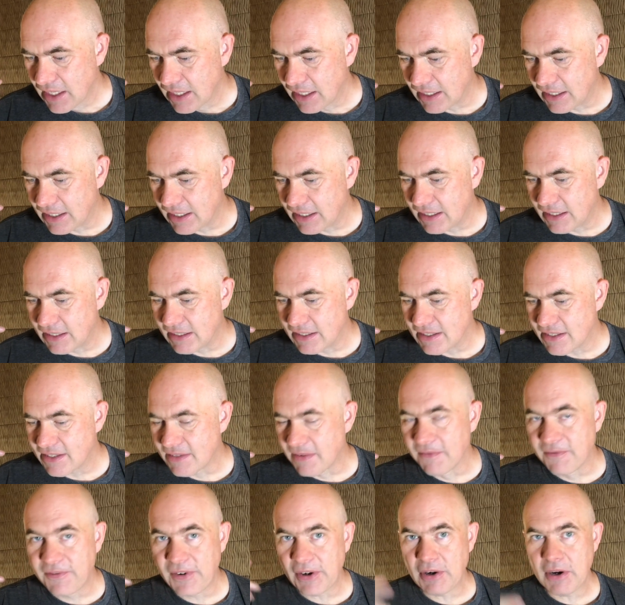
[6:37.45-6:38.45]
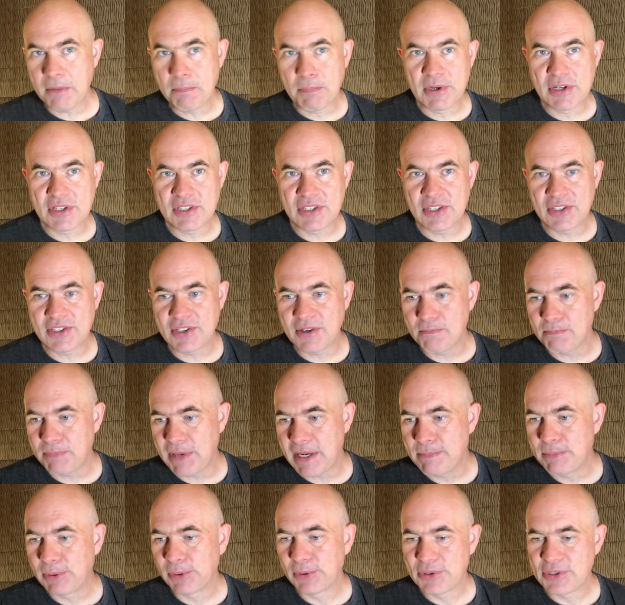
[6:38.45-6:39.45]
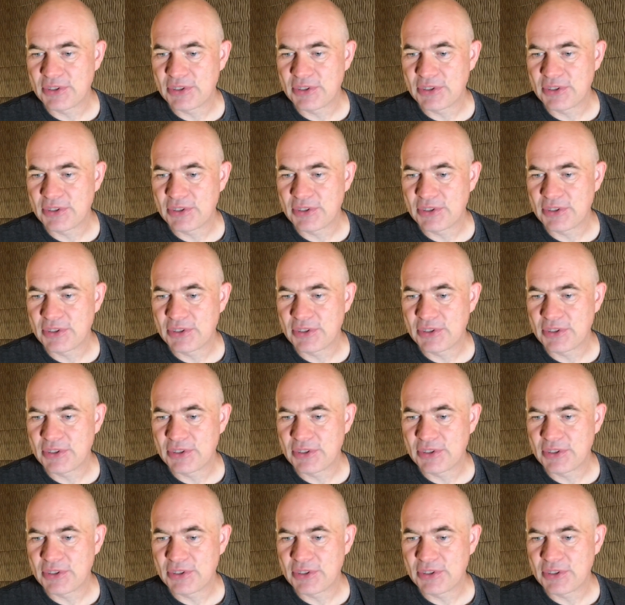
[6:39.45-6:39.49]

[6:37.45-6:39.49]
uh, some very persistent people